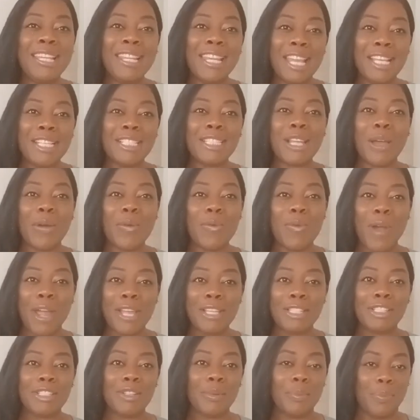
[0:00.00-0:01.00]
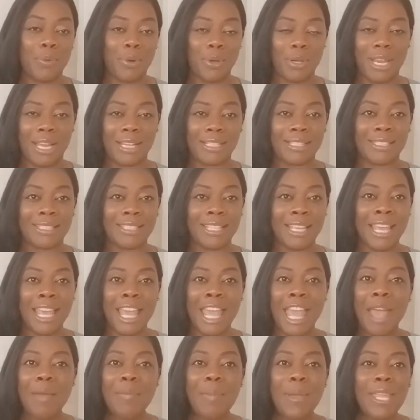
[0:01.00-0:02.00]
laser whitening product.
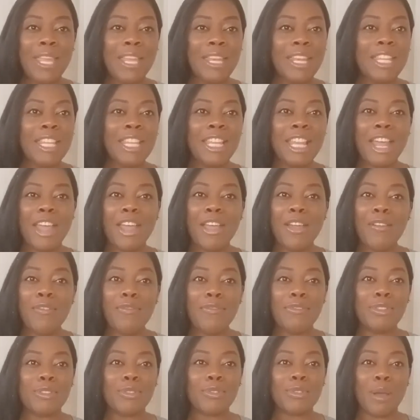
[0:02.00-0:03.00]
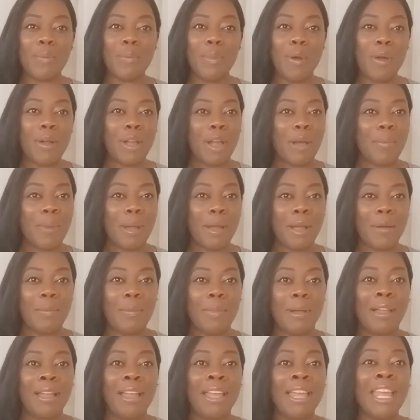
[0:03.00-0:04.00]
A beginning in every summer,
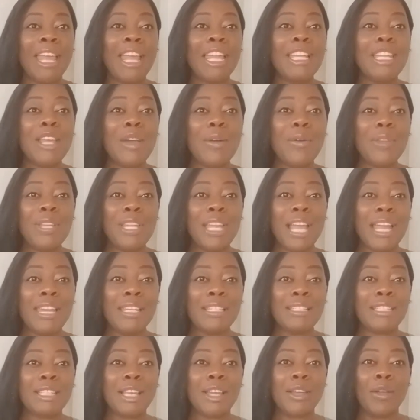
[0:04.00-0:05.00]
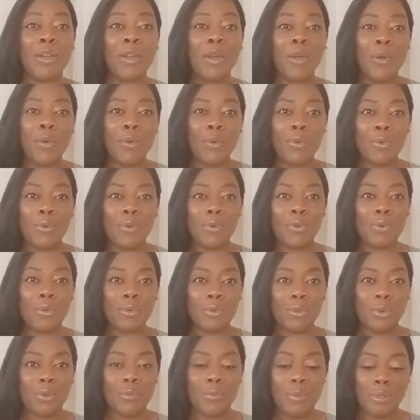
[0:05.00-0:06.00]
kama. The only hand say,
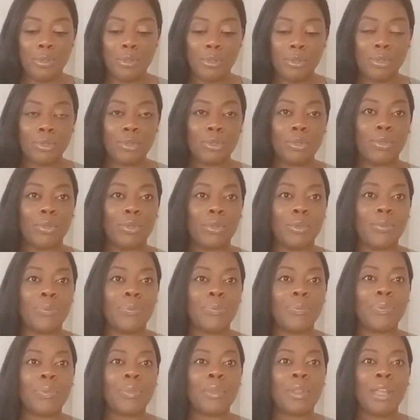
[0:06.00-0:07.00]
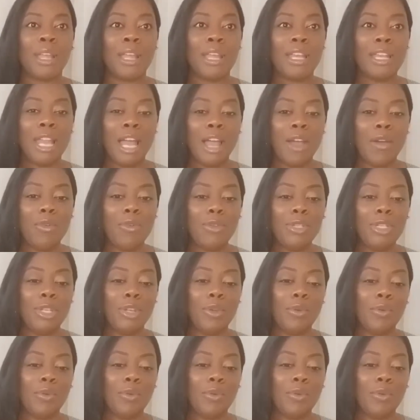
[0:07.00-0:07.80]
Ubetuso. Na udie